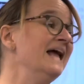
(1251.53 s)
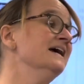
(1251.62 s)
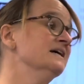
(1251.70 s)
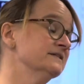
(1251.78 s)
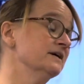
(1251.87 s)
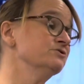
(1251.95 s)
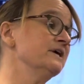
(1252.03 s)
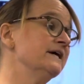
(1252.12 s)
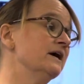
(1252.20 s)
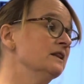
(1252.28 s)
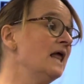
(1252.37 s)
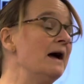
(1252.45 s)
Sounds like
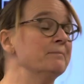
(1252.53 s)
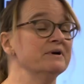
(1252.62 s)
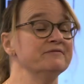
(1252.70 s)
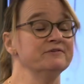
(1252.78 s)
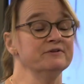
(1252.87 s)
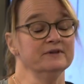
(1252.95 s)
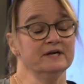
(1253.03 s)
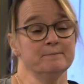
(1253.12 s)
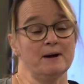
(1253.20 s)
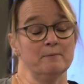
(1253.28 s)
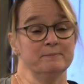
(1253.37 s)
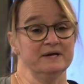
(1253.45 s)
a lot, but if you think
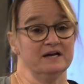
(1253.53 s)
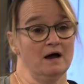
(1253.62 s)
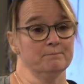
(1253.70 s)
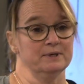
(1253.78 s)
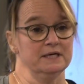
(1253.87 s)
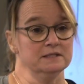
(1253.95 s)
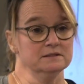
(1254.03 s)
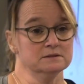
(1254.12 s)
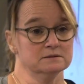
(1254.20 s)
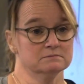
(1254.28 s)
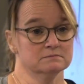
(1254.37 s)
about big companies,